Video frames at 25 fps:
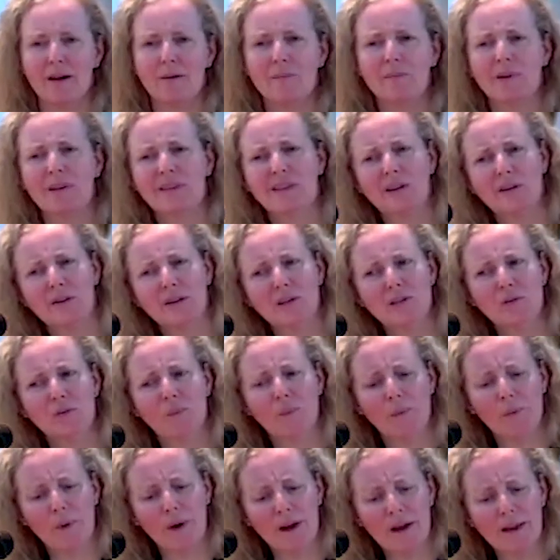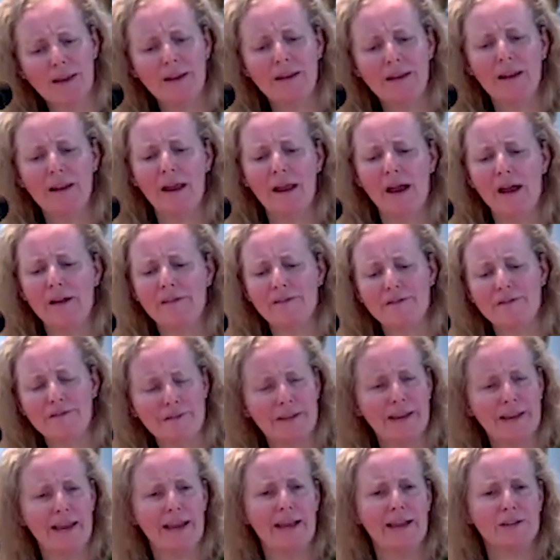But there is one
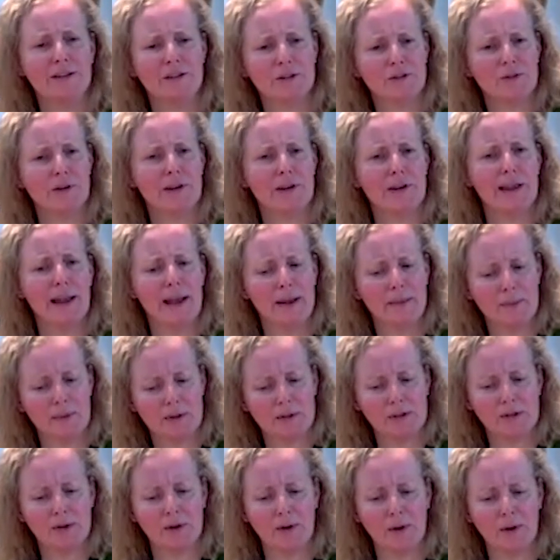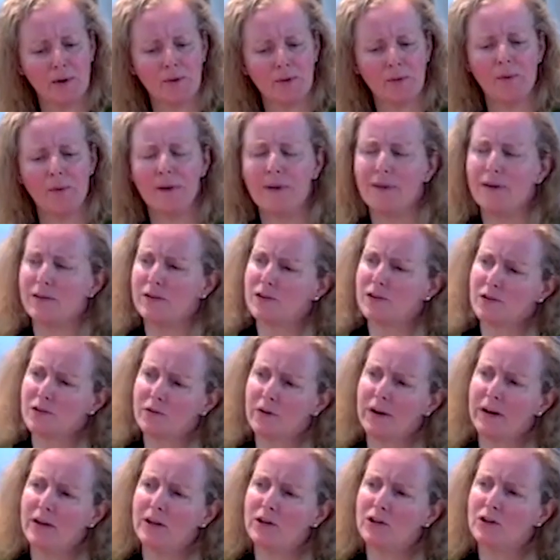fig tree episode with a
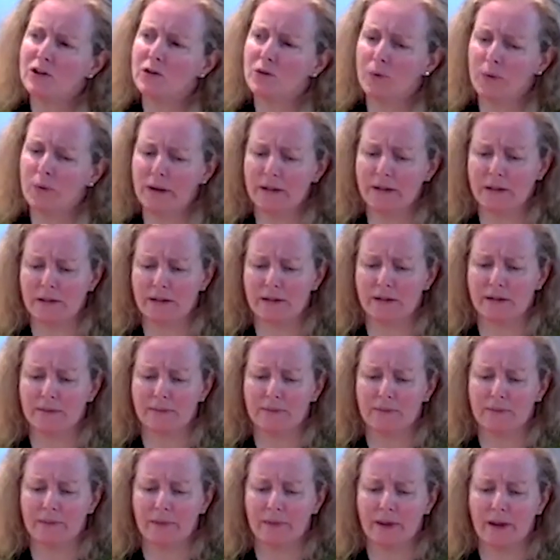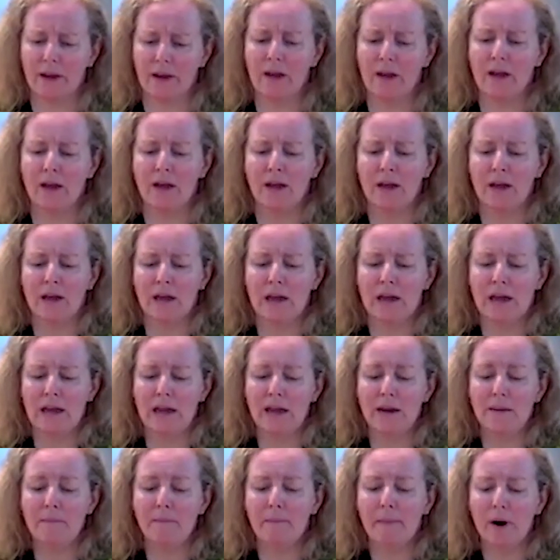strange twist.
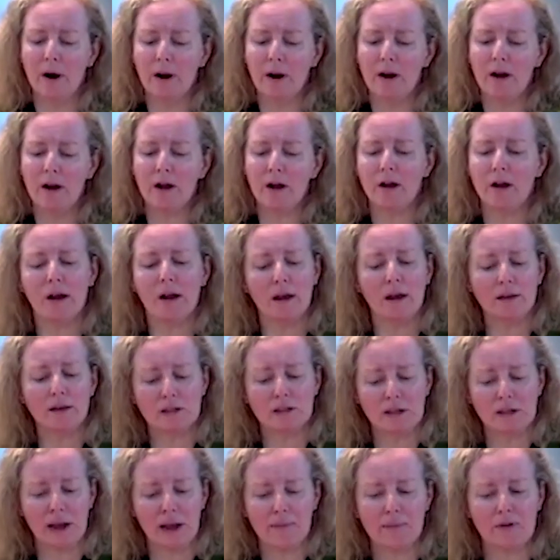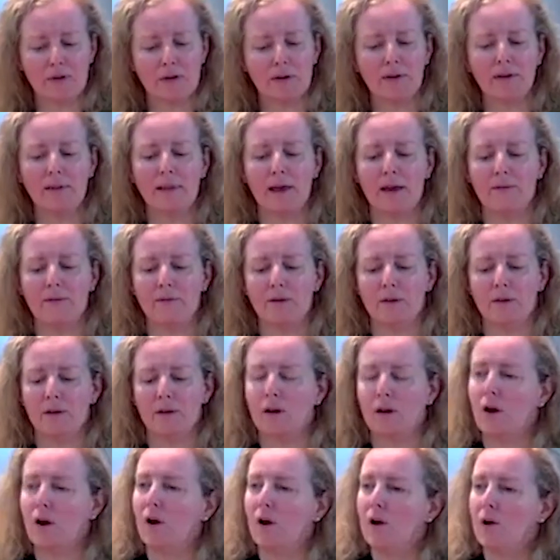In Mark uh, chapter 11,
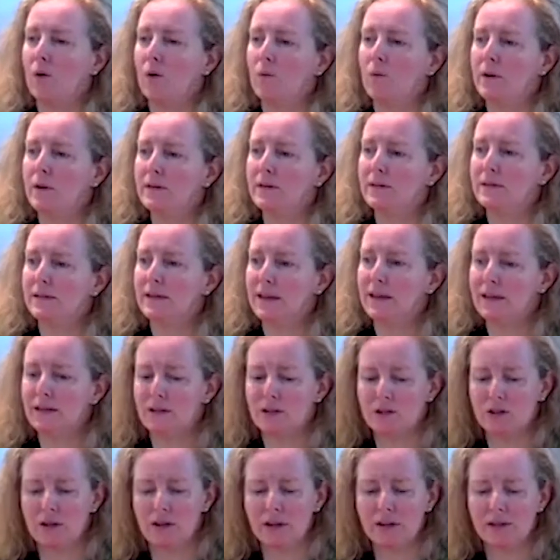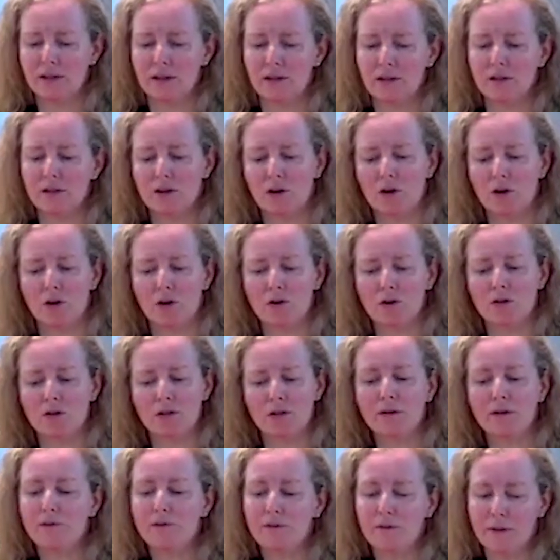we see Jesus
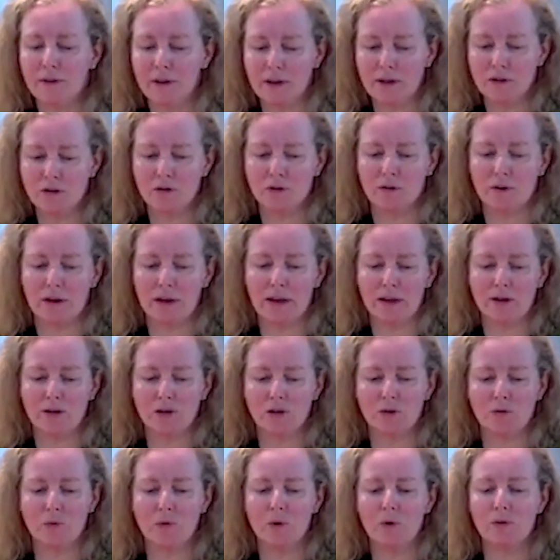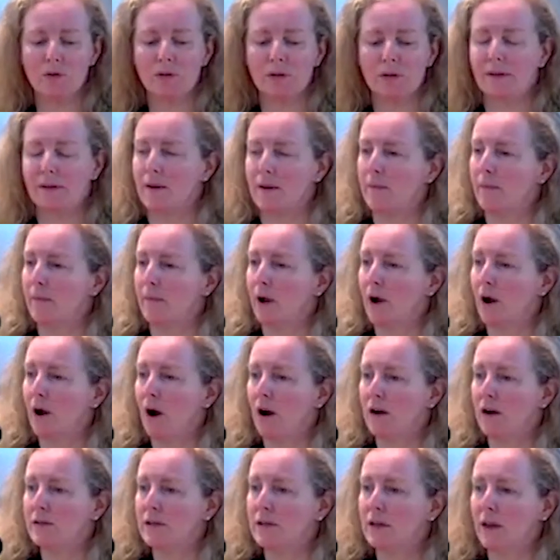cursed a fig tree in Jerusalem,
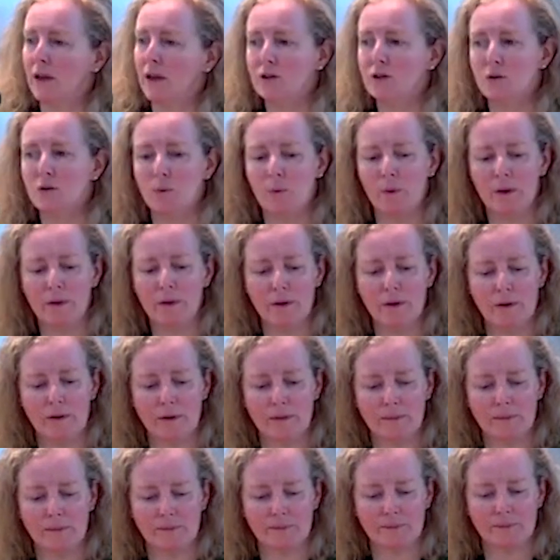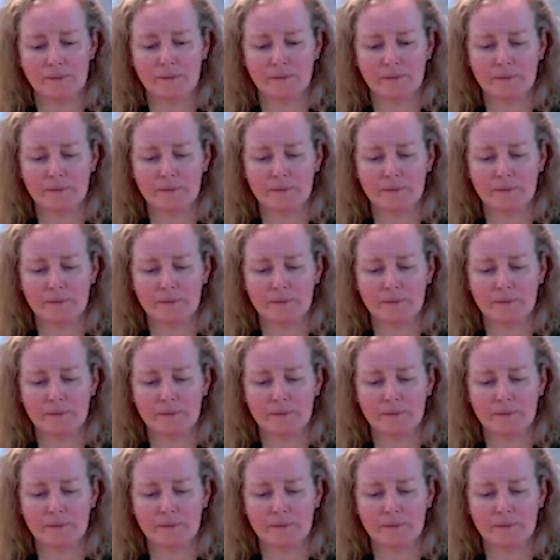causing it to wither.